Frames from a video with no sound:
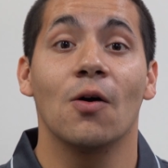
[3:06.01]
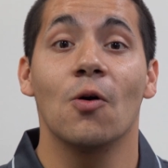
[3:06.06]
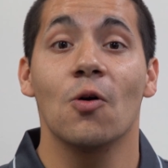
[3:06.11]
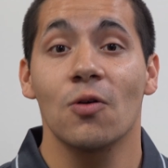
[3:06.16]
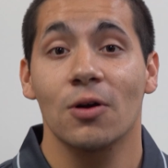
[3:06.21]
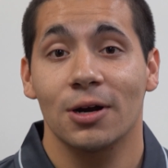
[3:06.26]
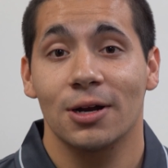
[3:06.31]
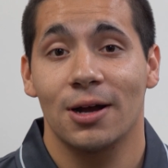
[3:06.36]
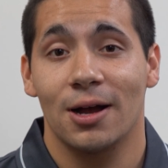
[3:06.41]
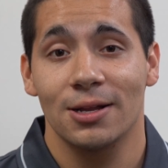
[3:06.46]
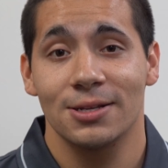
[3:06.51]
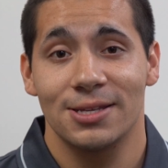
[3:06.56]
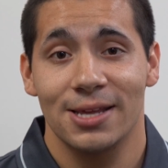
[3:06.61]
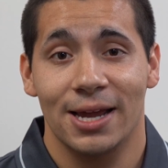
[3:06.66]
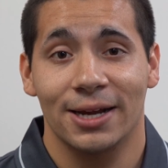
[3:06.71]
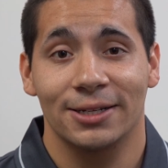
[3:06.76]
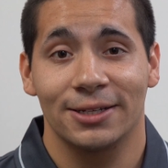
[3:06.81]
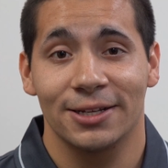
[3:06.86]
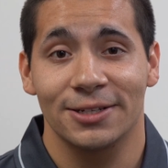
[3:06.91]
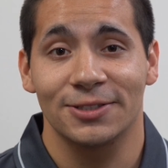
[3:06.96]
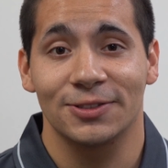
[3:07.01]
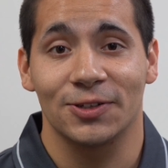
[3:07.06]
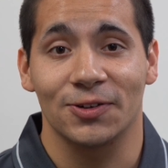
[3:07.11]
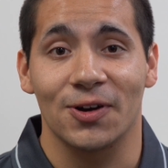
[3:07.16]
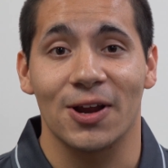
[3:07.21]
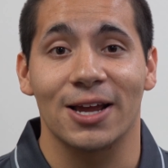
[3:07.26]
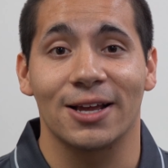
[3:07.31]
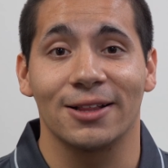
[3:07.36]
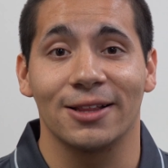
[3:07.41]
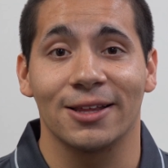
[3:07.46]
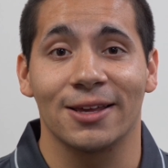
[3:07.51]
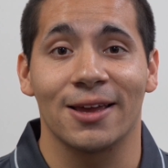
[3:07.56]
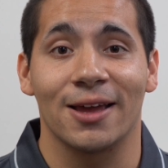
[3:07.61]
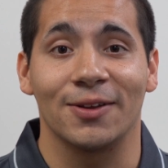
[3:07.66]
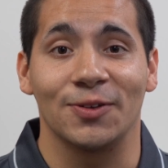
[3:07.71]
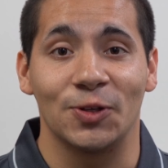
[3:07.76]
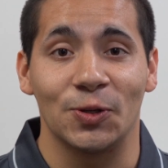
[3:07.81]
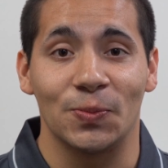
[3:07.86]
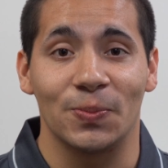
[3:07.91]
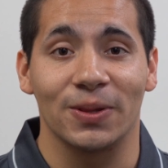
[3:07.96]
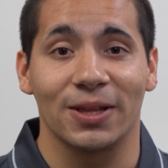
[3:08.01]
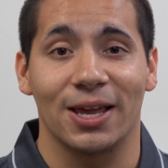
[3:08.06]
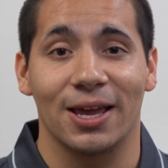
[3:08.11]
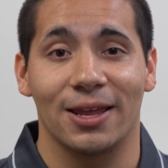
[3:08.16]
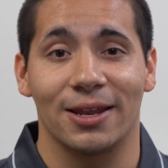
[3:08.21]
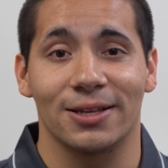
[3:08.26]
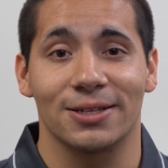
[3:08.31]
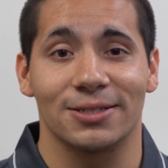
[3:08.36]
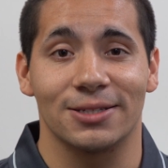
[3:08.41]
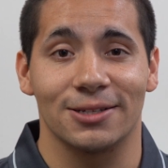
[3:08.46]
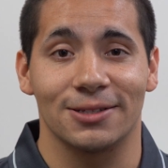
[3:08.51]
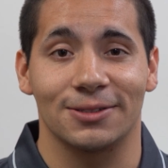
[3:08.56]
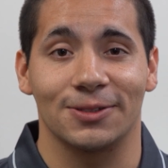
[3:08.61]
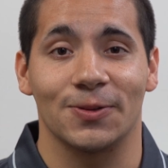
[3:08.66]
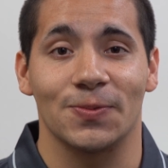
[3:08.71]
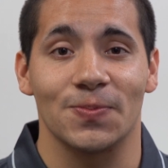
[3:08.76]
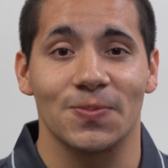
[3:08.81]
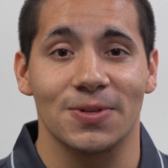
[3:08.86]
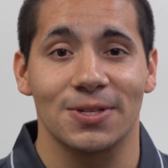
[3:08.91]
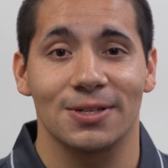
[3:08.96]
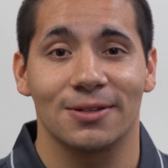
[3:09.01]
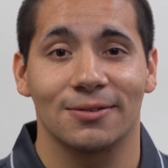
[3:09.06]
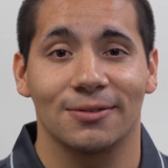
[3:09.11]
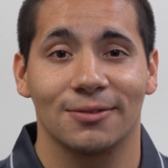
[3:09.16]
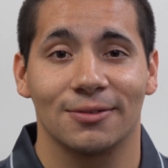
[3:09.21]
or contact us directly at Duplicating Systems.